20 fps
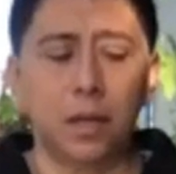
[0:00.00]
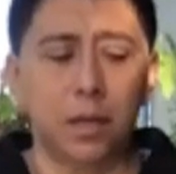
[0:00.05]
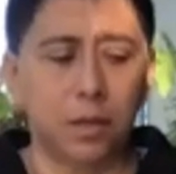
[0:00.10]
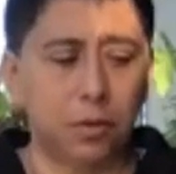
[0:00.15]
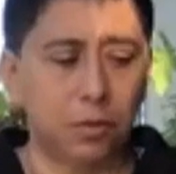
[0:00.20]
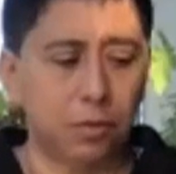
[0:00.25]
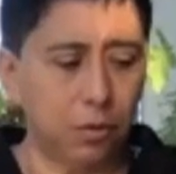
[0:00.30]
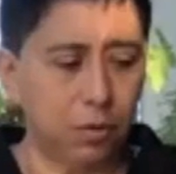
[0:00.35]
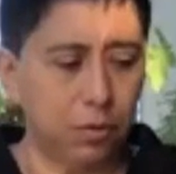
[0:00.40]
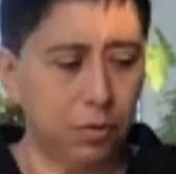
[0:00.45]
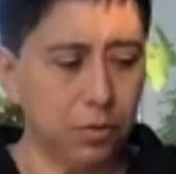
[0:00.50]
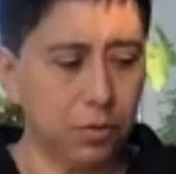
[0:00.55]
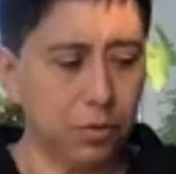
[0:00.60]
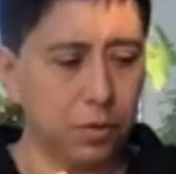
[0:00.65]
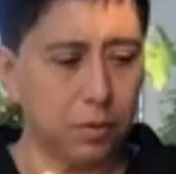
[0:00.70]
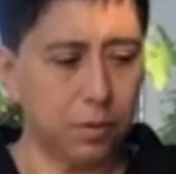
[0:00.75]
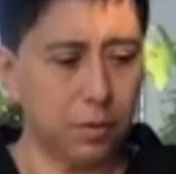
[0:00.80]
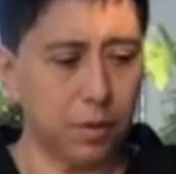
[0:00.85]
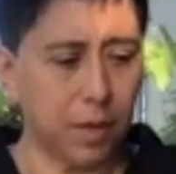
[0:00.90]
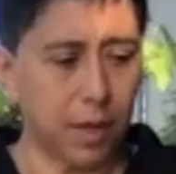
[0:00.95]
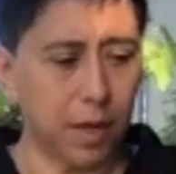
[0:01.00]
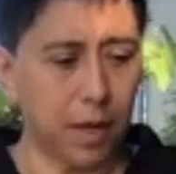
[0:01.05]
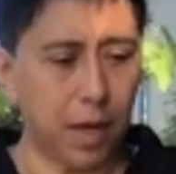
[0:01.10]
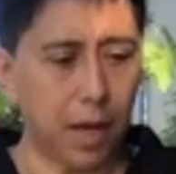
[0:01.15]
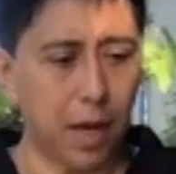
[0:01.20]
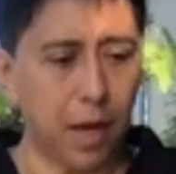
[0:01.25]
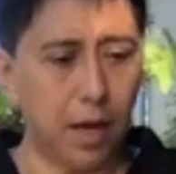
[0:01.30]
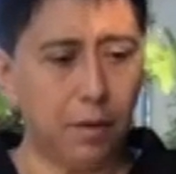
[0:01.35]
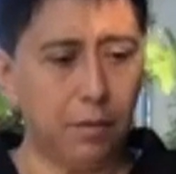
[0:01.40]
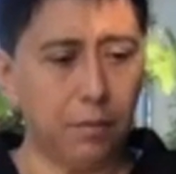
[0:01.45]
you're also going to
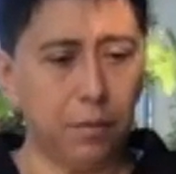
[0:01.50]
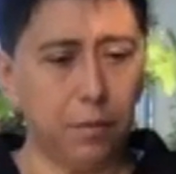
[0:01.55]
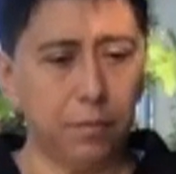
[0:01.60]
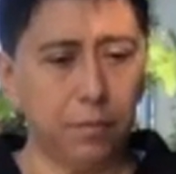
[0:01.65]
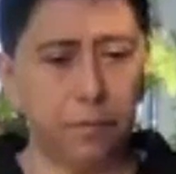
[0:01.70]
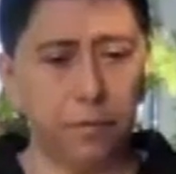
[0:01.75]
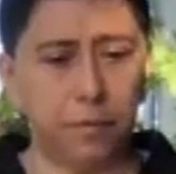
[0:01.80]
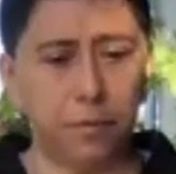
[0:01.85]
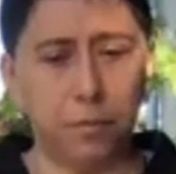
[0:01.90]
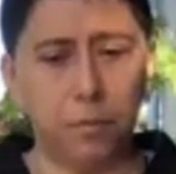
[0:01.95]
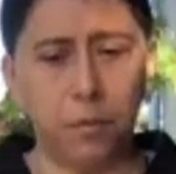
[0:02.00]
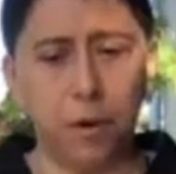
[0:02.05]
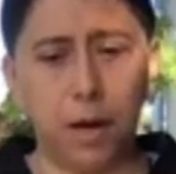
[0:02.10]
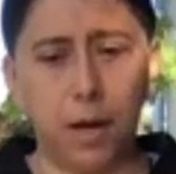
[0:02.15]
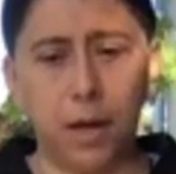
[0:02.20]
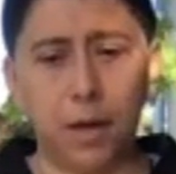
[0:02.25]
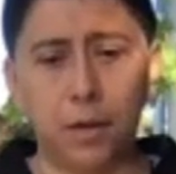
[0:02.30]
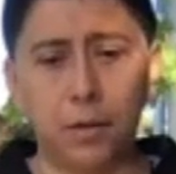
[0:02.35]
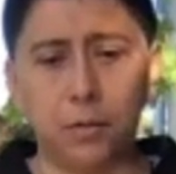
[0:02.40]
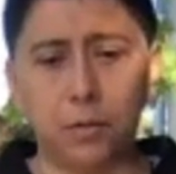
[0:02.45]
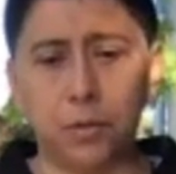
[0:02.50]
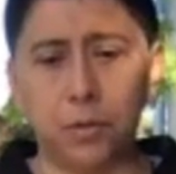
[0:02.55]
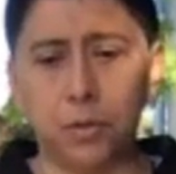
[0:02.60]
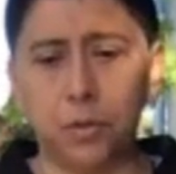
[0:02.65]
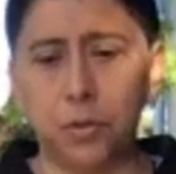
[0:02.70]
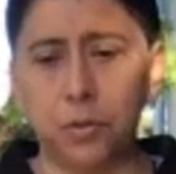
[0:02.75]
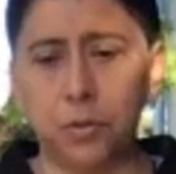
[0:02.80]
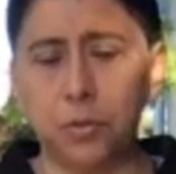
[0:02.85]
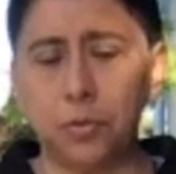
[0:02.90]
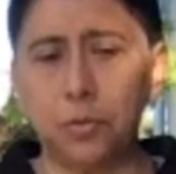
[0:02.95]
count for 1 or
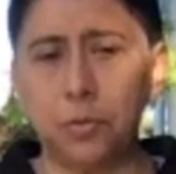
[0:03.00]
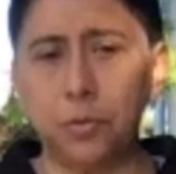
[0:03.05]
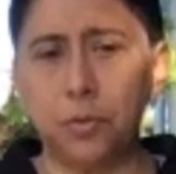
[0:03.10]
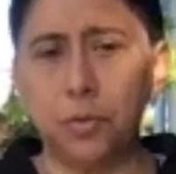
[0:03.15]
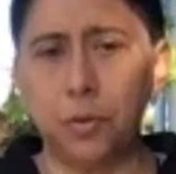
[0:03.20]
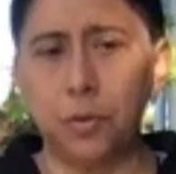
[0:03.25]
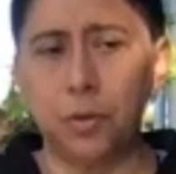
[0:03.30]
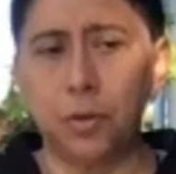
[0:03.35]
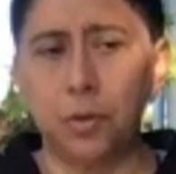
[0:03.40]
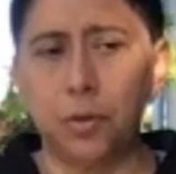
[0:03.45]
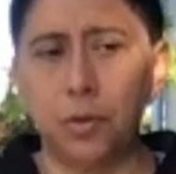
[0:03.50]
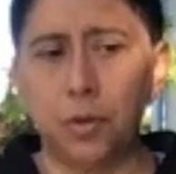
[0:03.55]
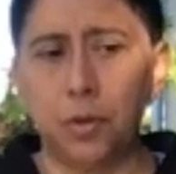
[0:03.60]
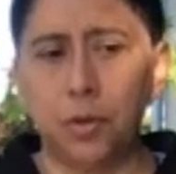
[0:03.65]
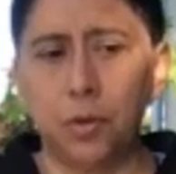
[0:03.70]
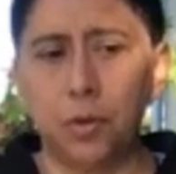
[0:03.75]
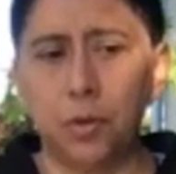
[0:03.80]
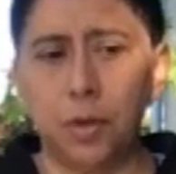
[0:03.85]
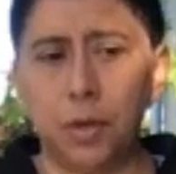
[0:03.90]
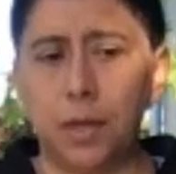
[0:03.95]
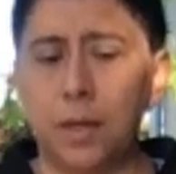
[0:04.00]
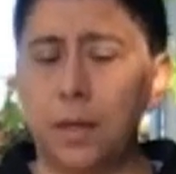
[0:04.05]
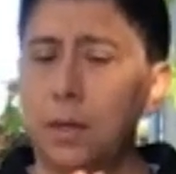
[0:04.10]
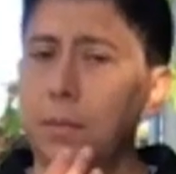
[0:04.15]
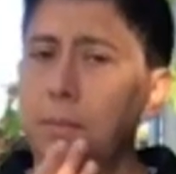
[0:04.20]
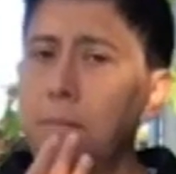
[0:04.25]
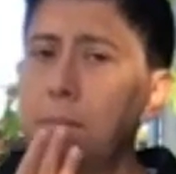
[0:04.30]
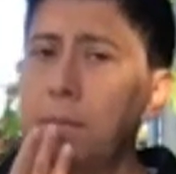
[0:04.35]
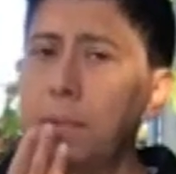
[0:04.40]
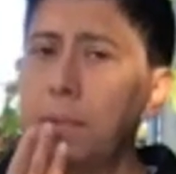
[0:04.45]
2 and
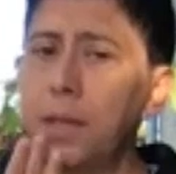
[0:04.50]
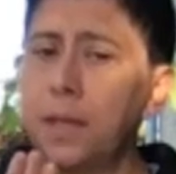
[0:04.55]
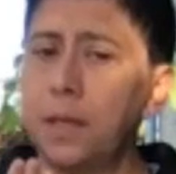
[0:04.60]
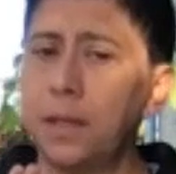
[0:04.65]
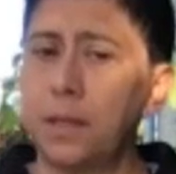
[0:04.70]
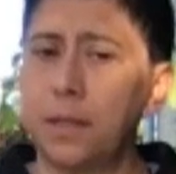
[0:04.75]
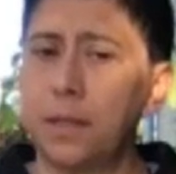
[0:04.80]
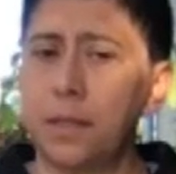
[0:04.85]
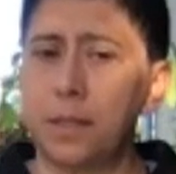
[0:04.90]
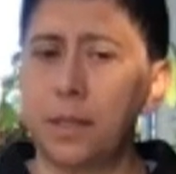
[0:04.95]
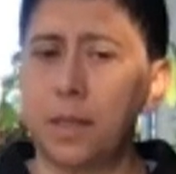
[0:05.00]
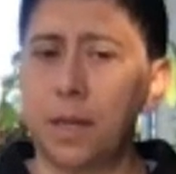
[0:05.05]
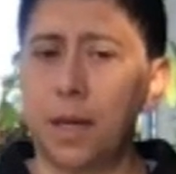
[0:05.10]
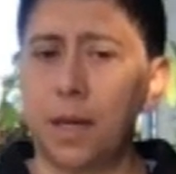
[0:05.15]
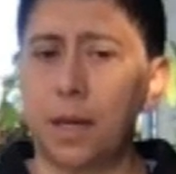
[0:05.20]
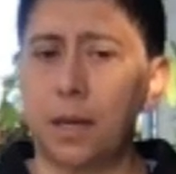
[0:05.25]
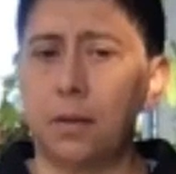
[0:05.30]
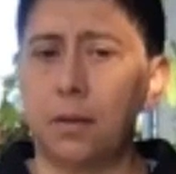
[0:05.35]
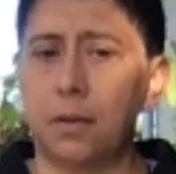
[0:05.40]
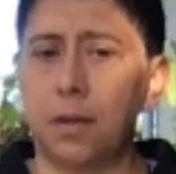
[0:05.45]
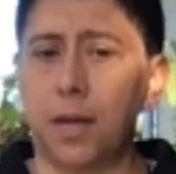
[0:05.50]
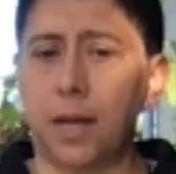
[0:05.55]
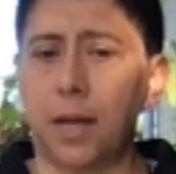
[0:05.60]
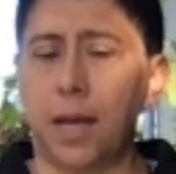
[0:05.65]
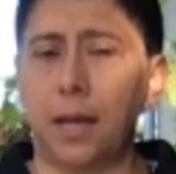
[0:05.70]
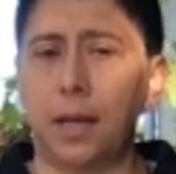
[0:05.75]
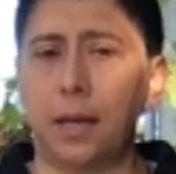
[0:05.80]
repeat the cycle again.